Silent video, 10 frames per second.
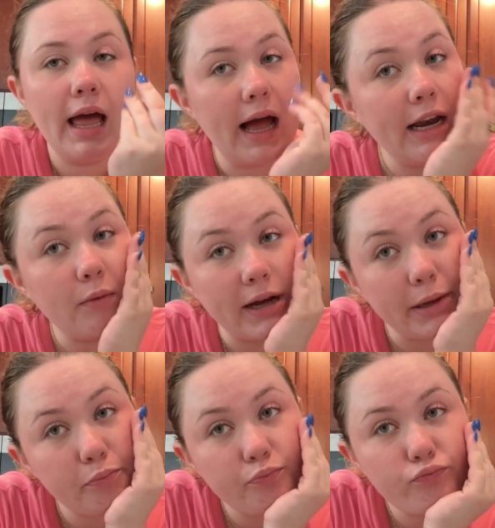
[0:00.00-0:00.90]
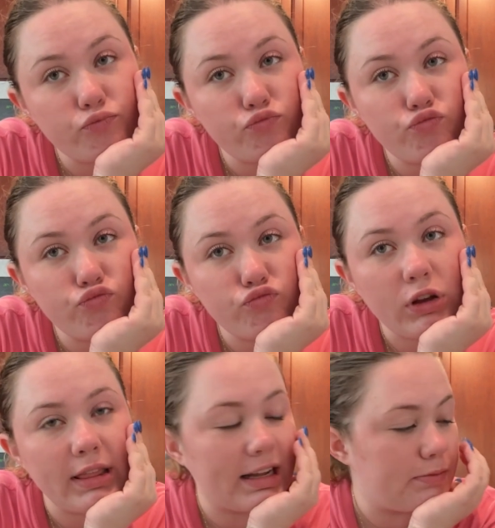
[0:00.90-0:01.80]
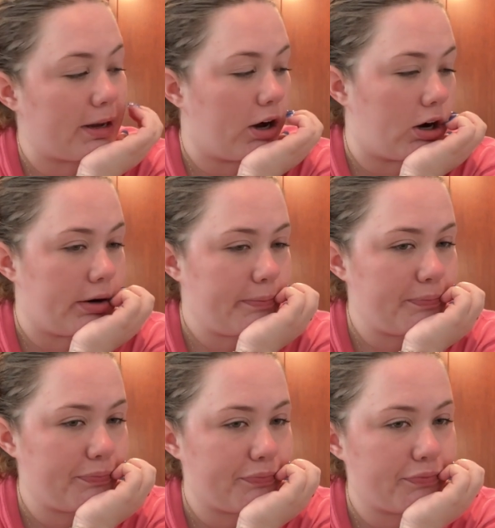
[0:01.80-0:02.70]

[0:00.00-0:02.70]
Anyway, that's my haul.